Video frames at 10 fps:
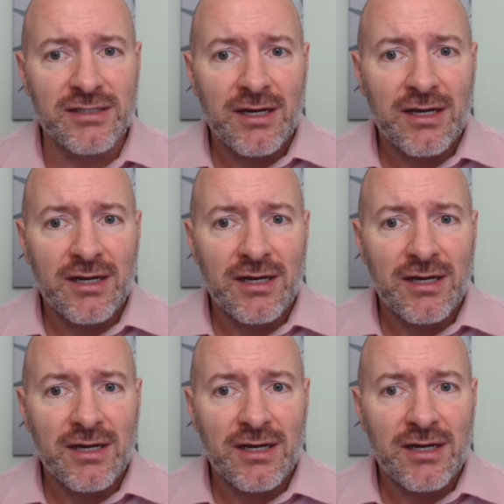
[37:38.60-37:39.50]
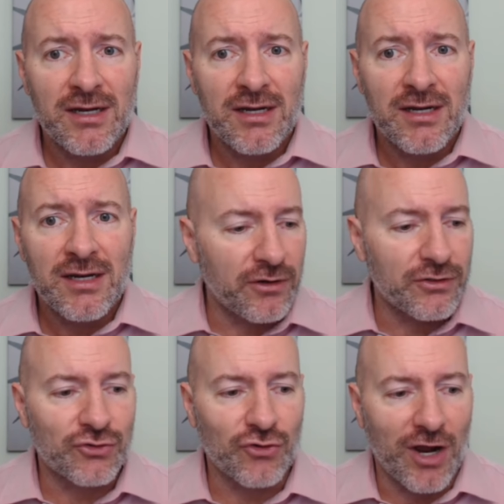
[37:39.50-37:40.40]
you know these people they're they're, they're
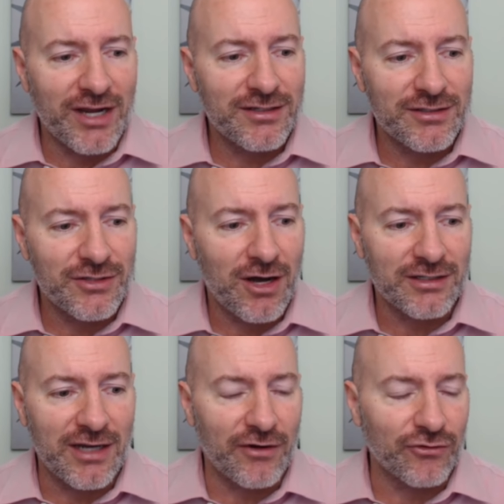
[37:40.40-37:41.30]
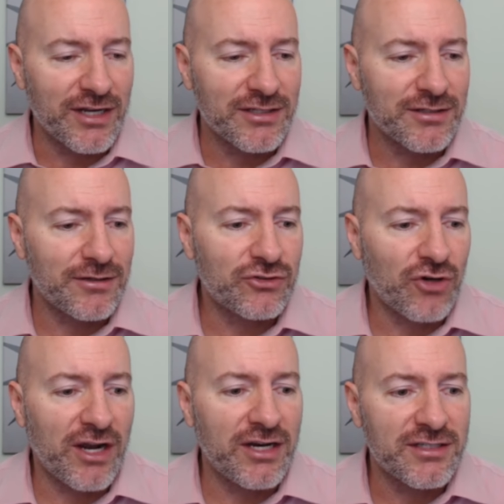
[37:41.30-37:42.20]
trying to talk down rates. They're
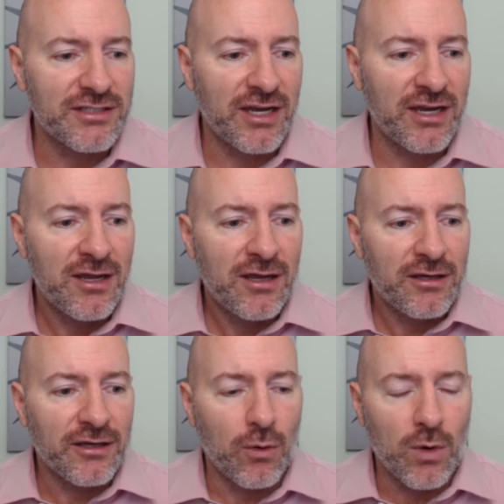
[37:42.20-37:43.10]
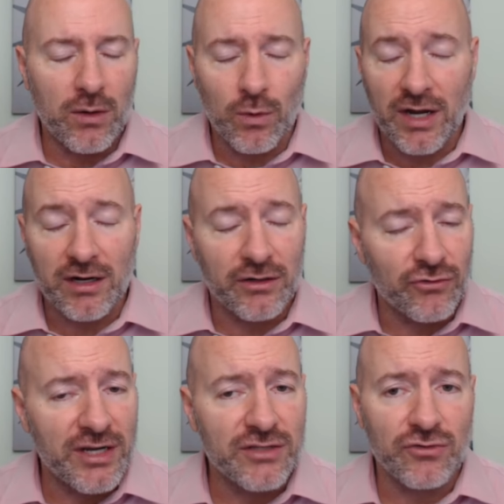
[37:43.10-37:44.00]
trying to say you know what we're not going to
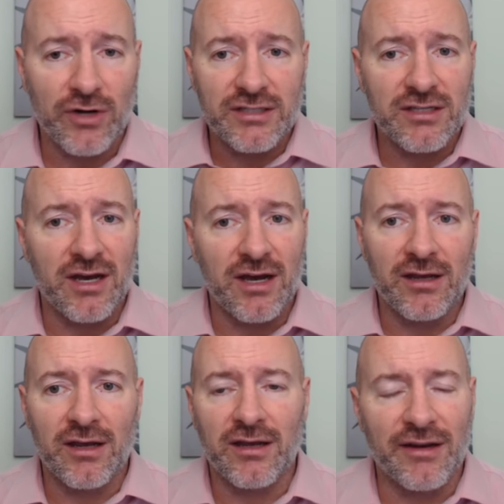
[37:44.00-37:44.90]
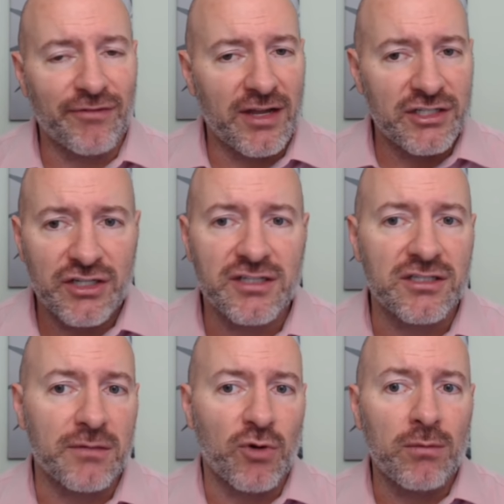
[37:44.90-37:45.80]
raise rates. Uh, inflation
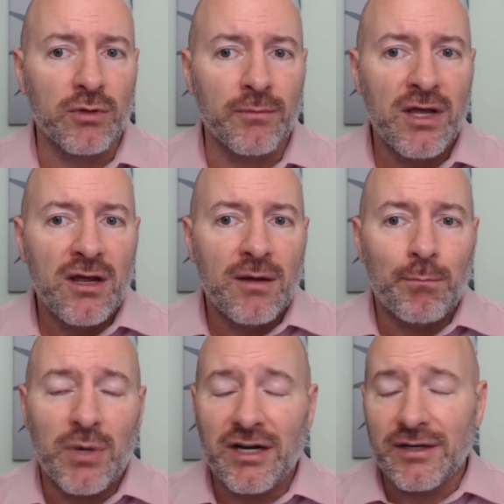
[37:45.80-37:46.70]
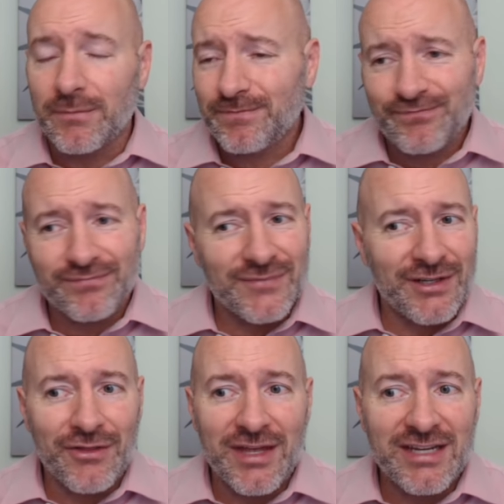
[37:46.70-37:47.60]
isn't a problem, but you
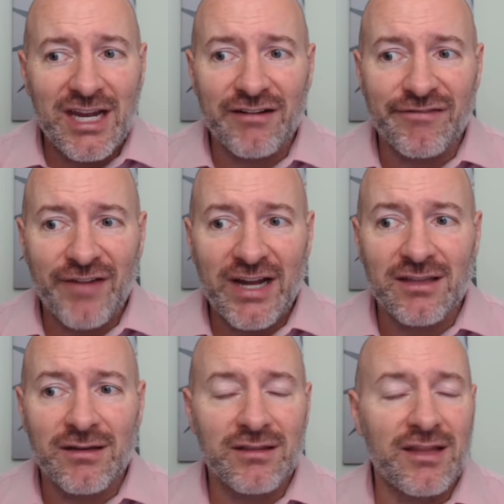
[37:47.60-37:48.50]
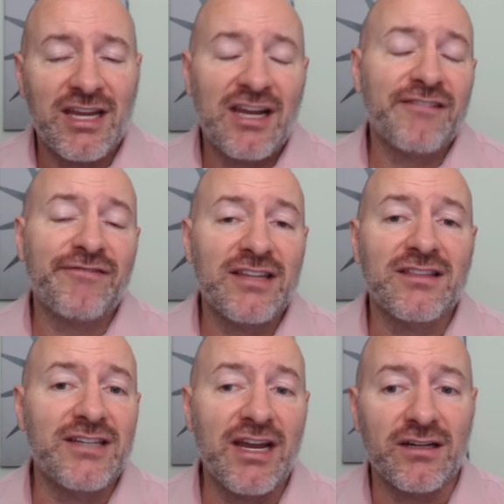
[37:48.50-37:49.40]
know they can't fight the they can't fight
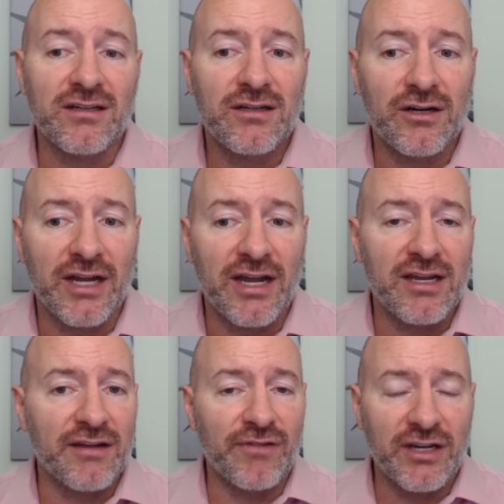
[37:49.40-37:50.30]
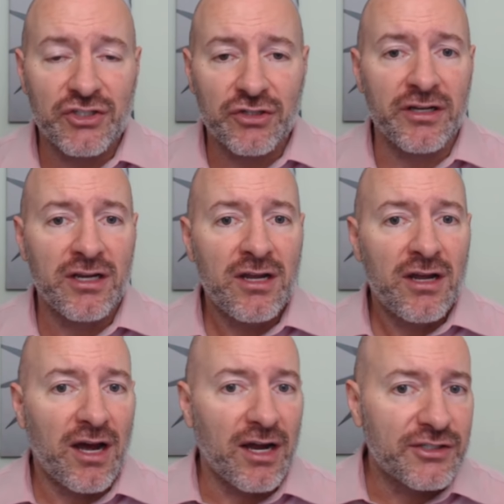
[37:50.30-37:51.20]
the data. Okay, eventually
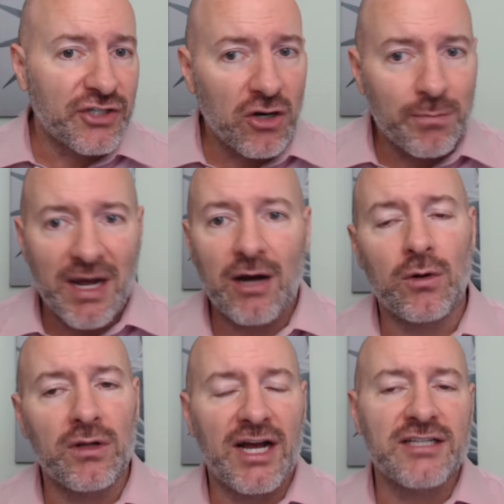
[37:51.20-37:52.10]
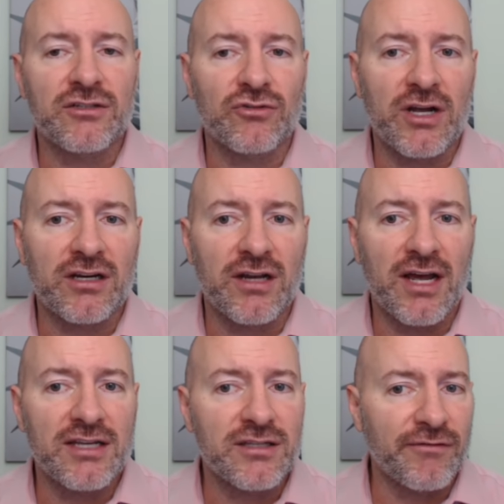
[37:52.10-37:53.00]
uh, Chair Powell has to
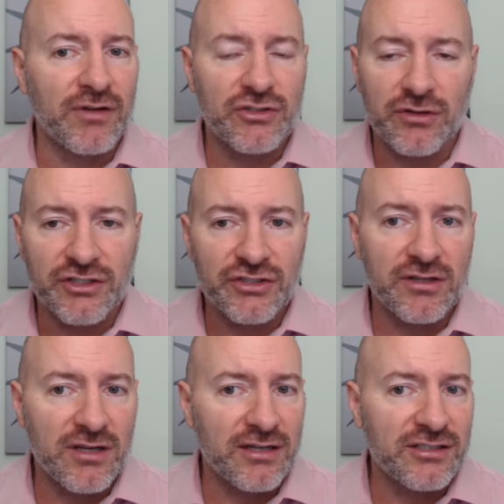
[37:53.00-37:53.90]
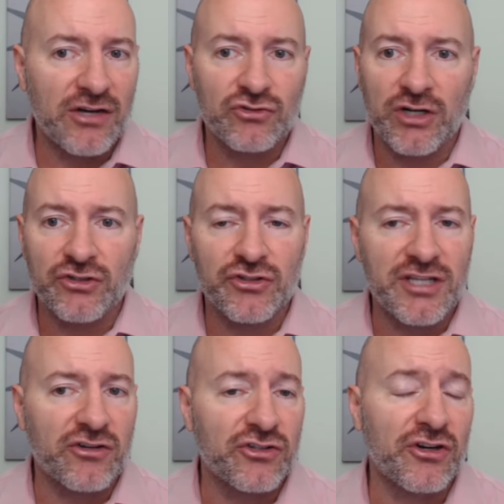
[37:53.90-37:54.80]
recognize. Eventually, uh, T- Treasury
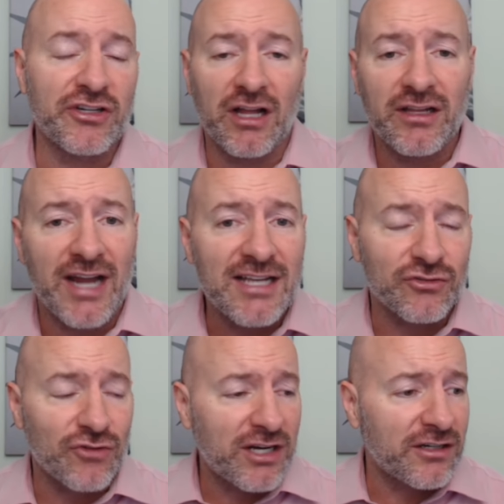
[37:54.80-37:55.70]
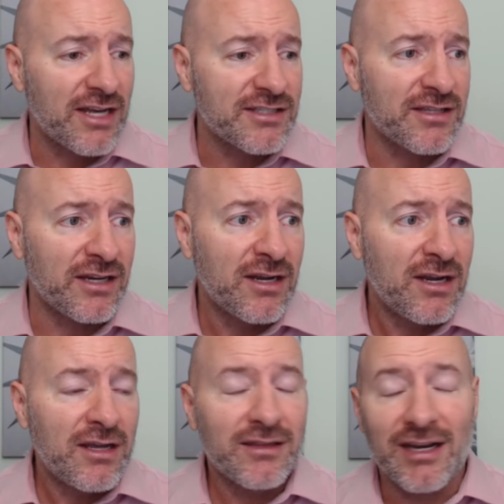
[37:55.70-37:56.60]
Secretary Yellen has to recognize that
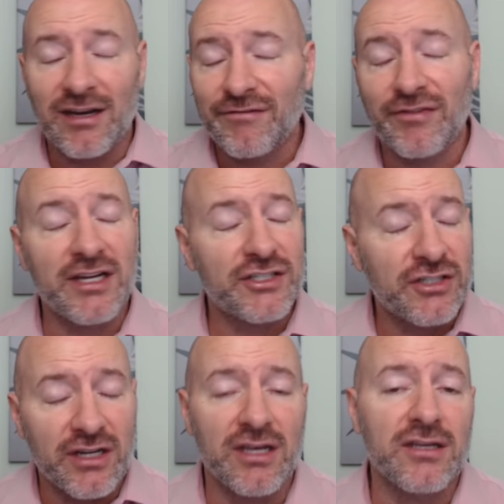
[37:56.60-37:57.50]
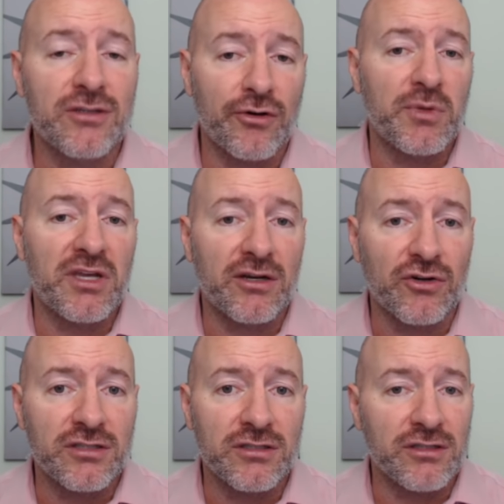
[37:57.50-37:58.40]
that inflation is going to be
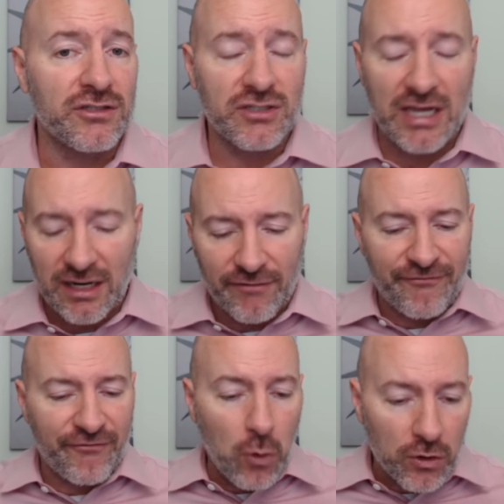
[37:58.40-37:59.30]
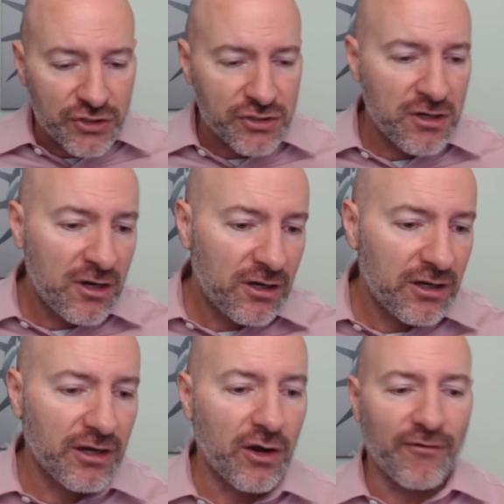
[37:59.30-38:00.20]
increasing. You just can't force
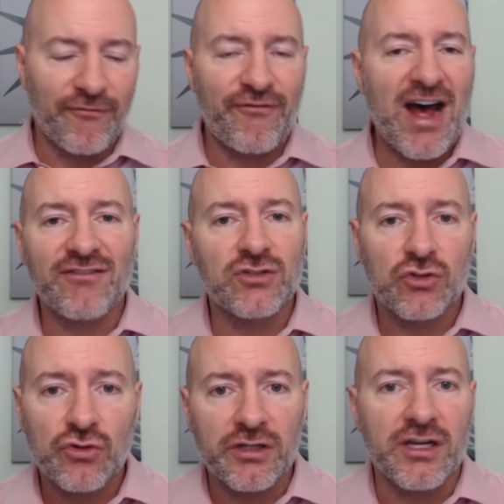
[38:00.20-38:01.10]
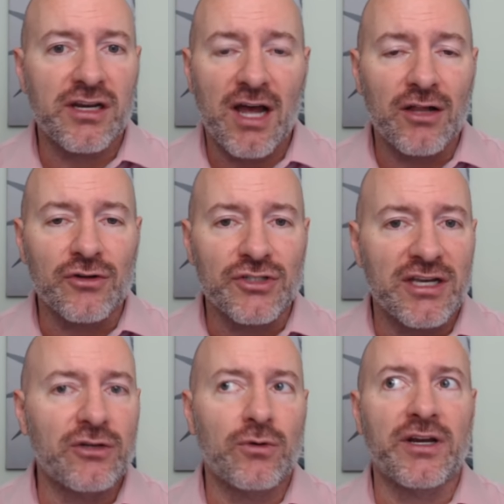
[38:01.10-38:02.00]
you know five trillion dollars
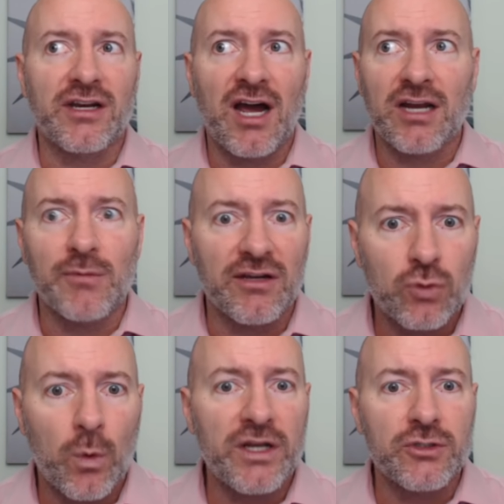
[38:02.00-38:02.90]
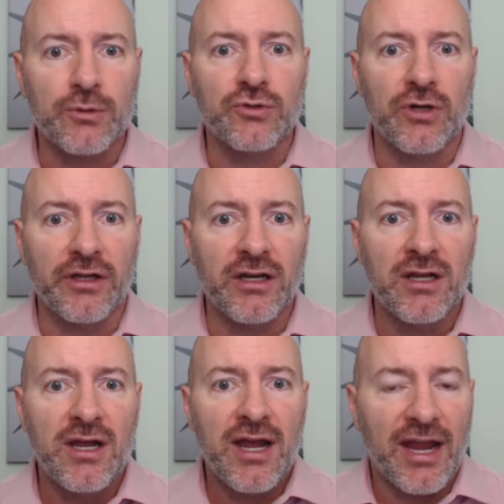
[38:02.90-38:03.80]
into an economy of 22 trillion
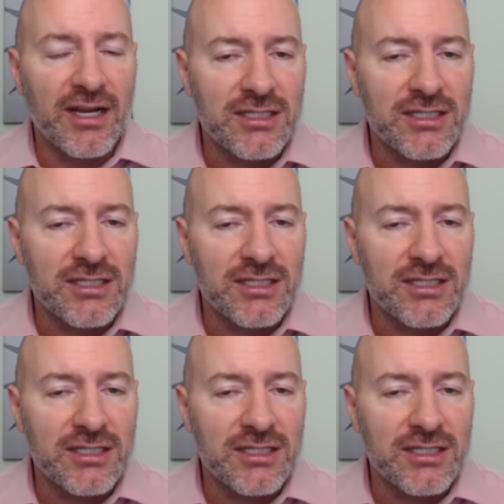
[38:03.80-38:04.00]
and